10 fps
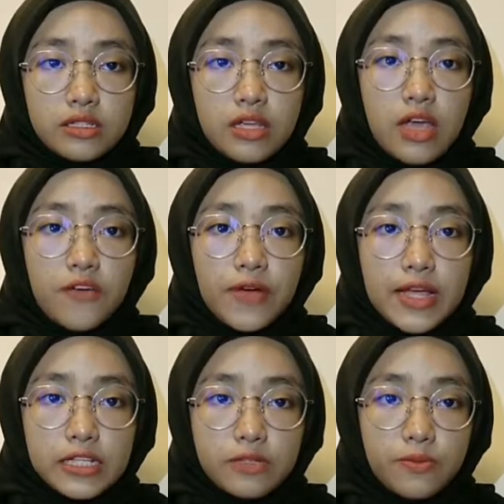
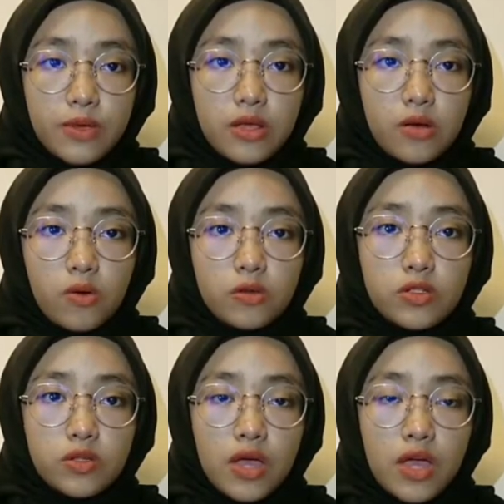Jfisb
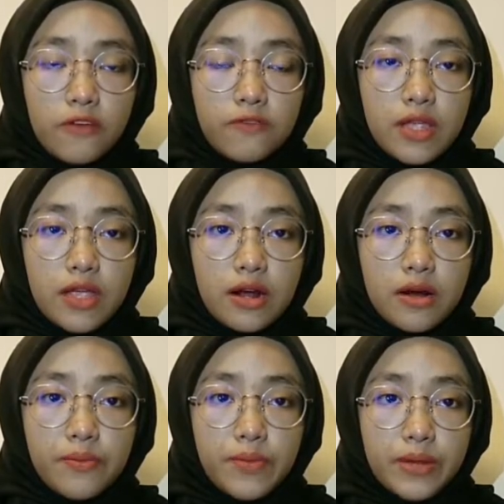also have
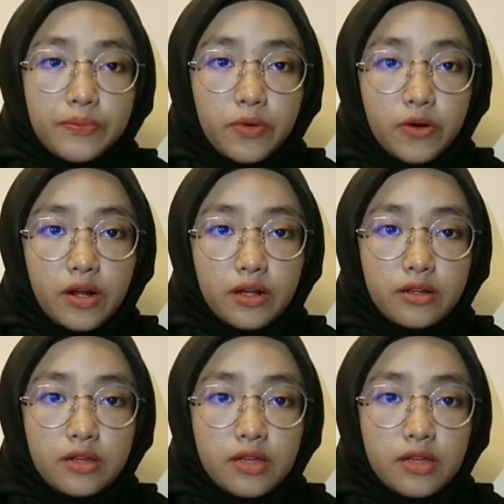their main product.